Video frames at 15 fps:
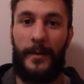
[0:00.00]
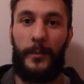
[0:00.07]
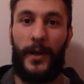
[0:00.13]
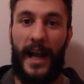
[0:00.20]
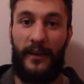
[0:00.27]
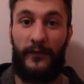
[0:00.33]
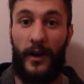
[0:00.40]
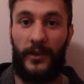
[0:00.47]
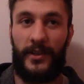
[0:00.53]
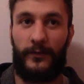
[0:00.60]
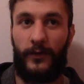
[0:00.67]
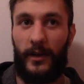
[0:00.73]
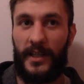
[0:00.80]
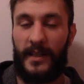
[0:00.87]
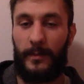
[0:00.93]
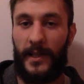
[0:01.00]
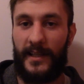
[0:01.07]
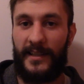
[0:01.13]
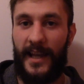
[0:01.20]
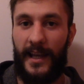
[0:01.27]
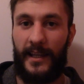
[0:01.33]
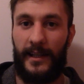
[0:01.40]
but I felt it for a split
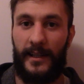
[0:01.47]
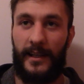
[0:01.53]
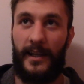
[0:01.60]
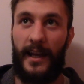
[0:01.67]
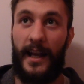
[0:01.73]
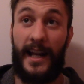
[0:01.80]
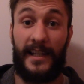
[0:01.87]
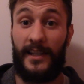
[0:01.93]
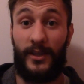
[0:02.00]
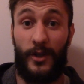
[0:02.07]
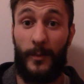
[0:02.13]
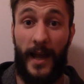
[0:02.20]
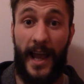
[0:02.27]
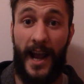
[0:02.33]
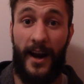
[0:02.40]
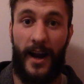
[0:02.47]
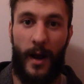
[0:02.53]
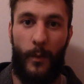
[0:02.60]
second, and I didn't do my hair.